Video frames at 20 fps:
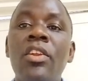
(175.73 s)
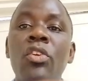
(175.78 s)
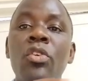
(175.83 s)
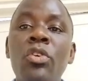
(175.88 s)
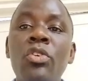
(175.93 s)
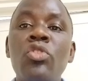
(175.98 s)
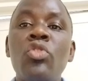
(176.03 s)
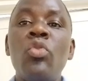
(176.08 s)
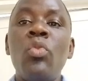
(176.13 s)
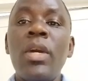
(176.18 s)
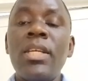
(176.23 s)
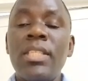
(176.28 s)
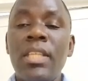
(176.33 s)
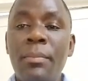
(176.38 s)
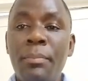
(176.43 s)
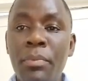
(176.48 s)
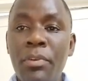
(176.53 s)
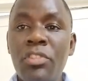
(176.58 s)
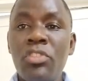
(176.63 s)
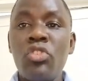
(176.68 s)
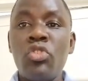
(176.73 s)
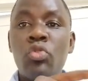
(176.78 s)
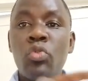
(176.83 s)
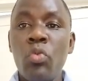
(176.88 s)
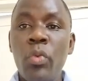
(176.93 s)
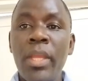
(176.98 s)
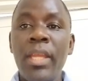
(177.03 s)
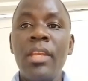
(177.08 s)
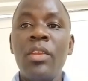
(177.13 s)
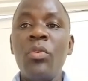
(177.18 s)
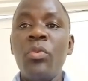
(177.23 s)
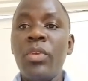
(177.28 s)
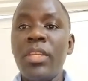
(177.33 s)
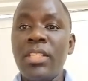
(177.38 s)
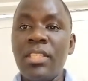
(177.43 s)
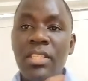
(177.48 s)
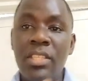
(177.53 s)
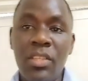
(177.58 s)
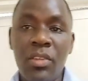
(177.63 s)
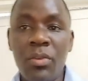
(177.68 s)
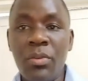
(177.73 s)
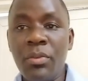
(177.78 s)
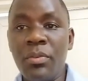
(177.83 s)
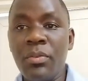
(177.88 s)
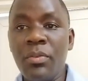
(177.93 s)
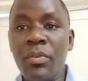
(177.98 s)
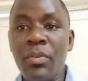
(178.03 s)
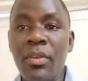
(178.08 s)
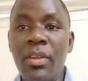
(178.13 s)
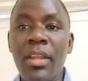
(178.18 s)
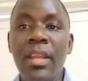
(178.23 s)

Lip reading: those who are supposed to win with you,